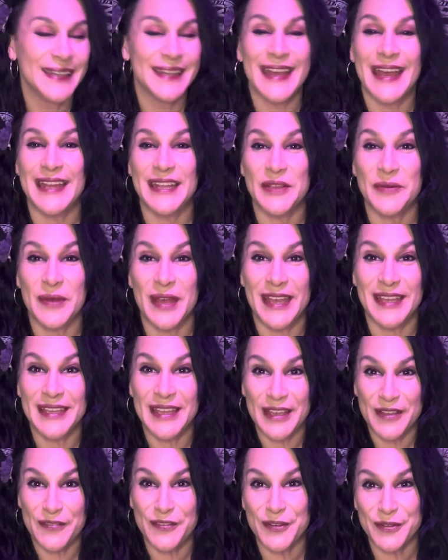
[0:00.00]
Anyway,
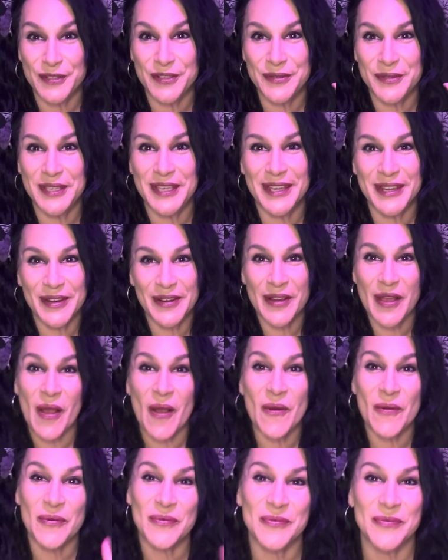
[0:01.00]
if you're new here,
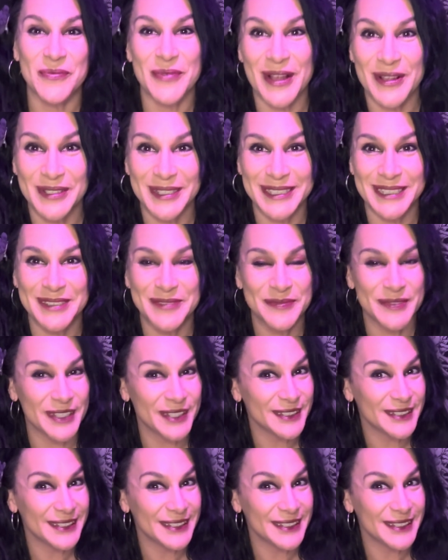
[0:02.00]
welcome.